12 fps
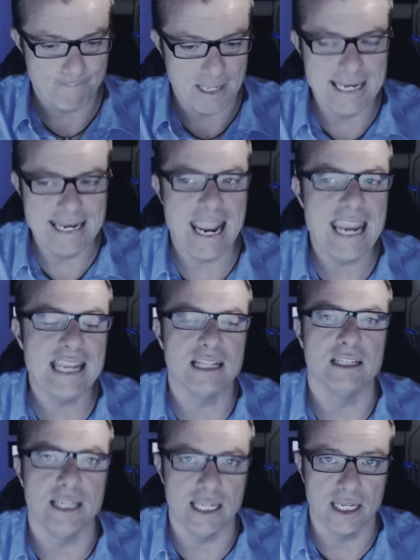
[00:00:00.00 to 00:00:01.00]

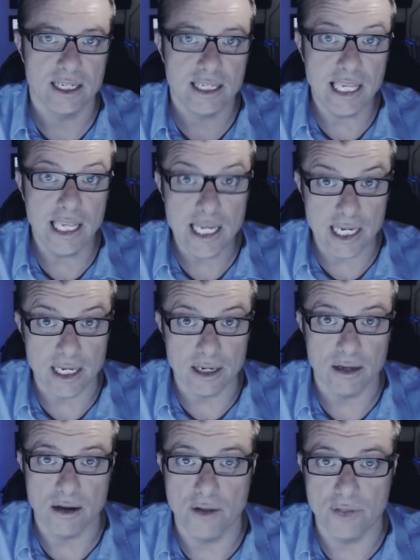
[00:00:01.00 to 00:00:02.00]
innately
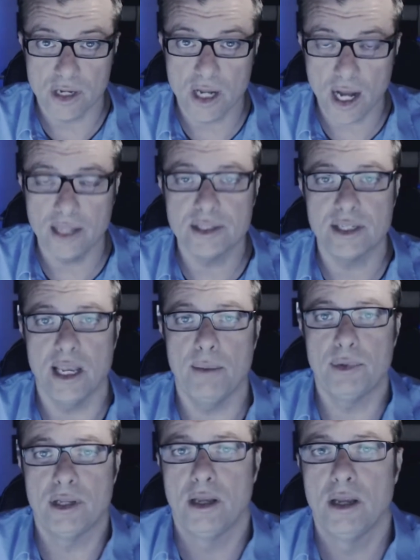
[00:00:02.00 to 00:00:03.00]
keen on the
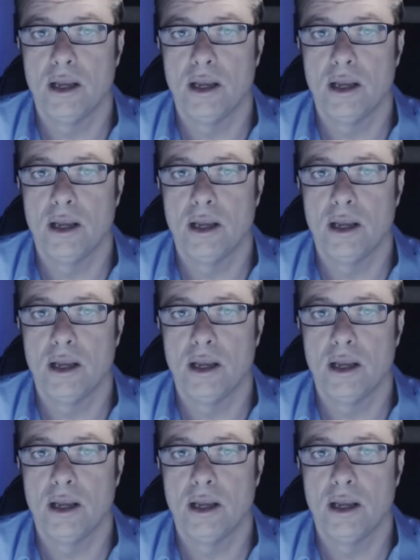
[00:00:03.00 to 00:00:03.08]
concept